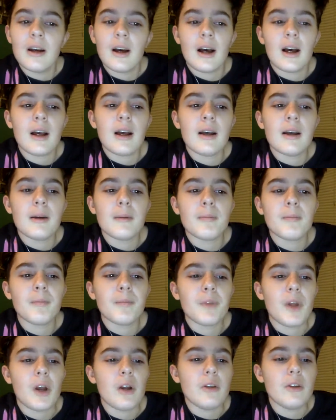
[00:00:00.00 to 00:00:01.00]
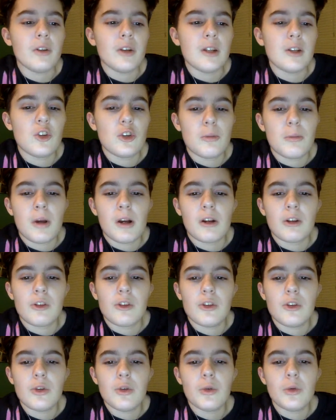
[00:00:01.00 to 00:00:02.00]
Alternation Mach
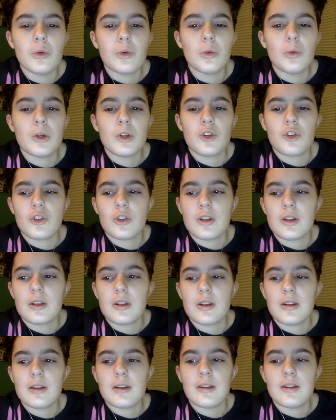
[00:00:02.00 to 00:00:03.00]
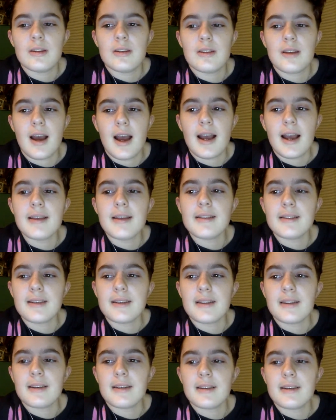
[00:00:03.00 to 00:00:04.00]
2, which is
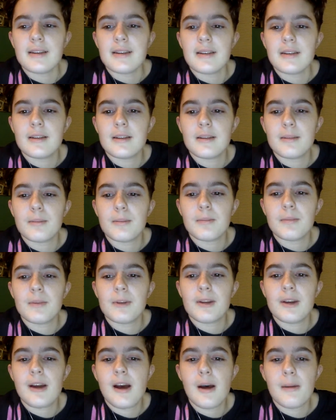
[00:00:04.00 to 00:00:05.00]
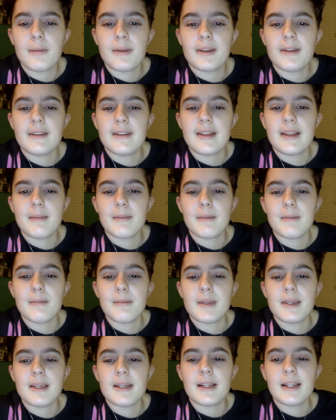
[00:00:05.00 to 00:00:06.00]
Isaac coming to them and
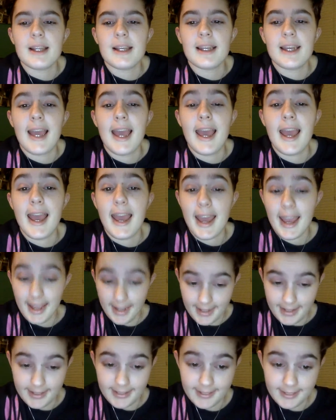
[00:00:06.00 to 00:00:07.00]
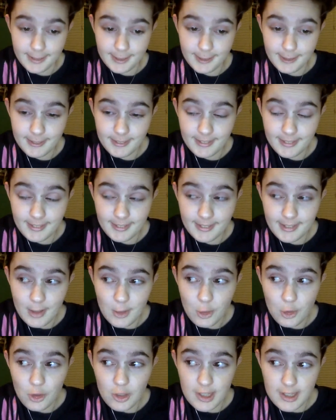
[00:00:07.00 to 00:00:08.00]
being like, hey,
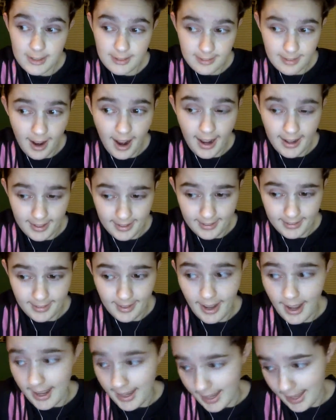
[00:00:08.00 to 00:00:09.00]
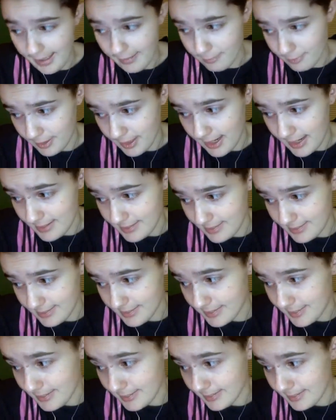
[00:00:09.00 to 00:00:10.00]
she's dying. I have an
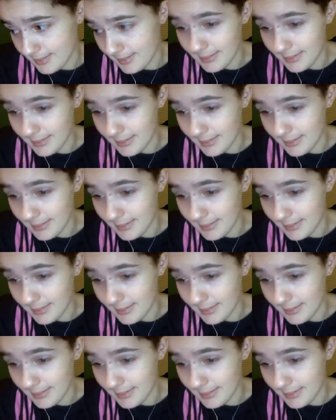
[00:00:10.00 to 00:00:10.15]
idea.